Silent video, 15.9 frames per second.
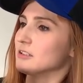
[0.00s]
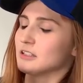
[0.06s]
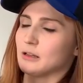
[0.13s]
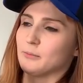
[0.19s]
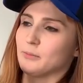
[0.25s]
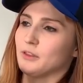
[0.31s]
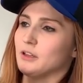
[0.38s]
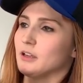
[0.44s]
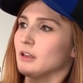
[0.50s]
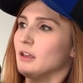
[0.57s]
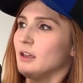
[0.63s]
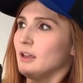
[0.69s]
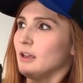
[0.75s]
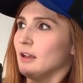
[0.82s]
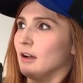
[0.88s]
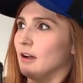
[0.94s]
something,
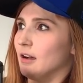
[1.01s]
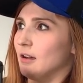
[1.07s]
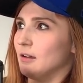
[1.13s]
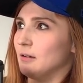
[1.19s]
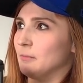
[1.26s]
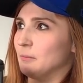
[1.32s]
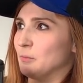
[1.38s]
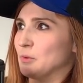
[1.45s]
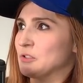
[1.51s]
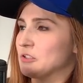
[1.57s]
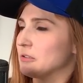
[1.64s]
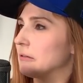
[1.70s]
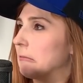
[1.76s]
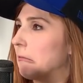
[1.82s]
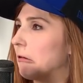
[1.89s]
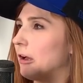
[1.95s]
um,
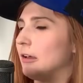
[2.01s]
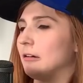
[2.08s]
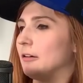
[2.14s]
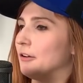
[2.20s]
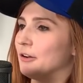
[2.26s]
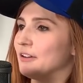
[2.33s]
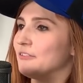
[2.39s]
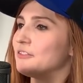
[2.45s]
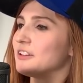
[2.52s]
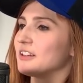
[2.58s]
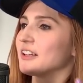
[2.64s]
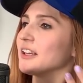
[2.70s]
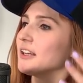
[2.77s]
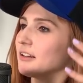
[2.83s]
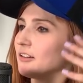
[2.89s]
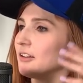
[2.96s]
which I don't know. I feel
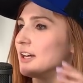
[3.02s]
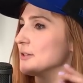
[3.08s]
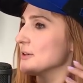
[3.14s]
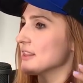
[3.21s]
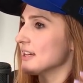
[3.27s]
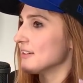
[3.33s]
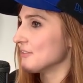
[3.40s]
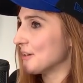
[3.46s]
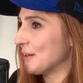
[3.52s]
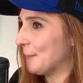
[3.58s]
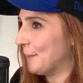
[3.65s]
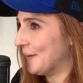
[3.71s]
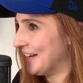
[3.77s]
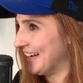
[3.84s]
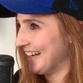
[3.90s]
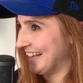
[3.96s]
like I get along with
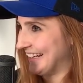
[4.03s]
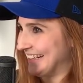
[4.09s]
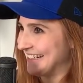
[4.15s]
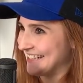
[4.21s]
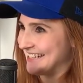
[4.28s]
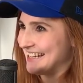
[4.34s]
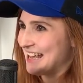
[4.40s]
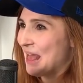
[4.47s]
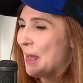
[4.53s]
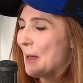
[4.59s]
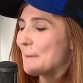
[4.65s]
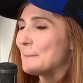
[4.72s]
everybody, sure.